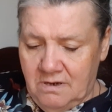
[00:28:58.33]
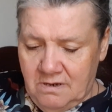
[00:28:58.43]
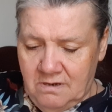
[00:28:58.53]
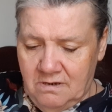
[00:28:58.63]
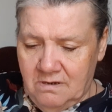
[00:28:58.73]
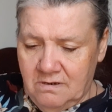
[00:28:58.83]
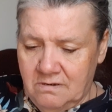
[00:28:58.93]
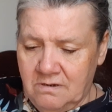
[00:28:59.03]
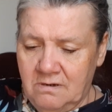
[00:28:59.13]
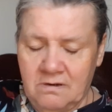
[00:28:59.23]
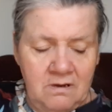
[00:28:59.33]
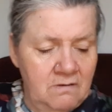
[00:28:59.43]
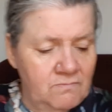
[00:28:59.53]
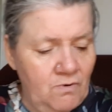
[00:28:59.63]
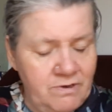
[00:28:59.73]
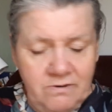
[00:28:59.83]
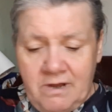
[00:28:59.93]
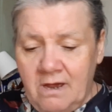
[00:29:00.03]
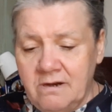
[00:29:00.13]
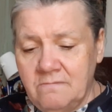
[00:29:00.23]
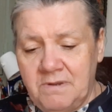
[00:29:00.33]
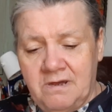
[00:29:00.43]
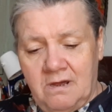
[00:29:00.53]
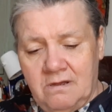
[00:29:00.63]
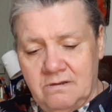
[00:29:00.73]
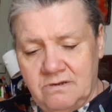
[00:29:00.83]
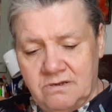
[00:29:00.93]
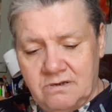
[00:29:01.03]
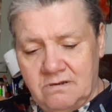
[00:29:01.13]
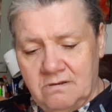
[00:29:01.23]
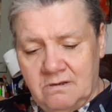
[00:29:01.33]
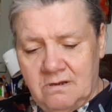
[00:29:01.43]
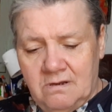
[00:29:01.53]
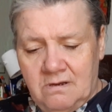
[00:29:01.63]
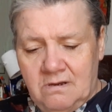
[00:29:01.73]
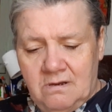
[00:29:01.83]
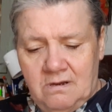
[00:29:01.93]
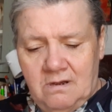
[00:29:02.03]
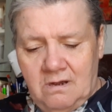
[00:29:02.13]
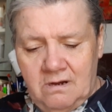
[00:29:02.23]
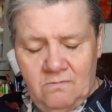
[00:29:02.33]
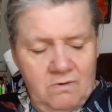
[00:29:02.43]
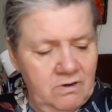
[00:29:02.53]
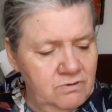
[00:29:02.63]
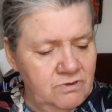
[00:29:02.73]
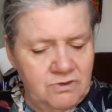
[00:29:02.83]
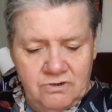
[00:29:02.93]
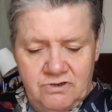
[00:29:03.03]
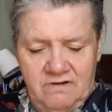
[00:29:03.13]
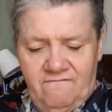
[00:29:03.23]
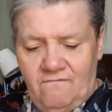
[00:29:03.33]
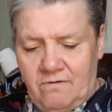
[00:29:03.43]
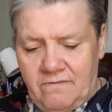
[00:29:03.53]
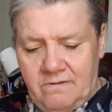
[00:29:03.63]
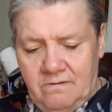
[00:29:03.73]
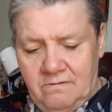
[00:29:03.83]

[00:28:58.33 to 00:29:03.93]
And I'm going to cut it because I don't want to go searching for the...